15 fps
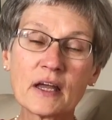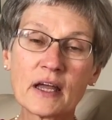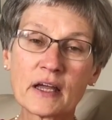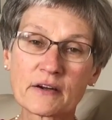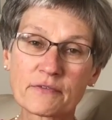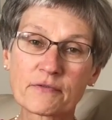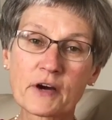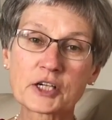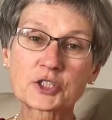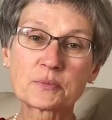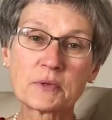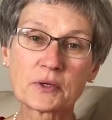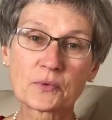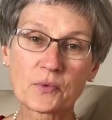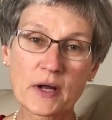in a
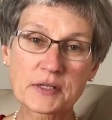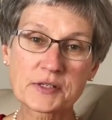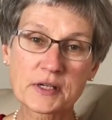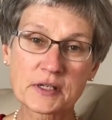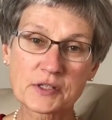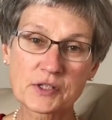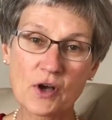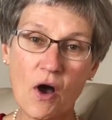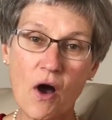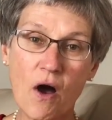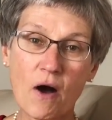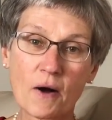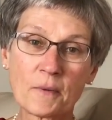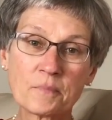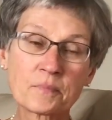freshman residence hall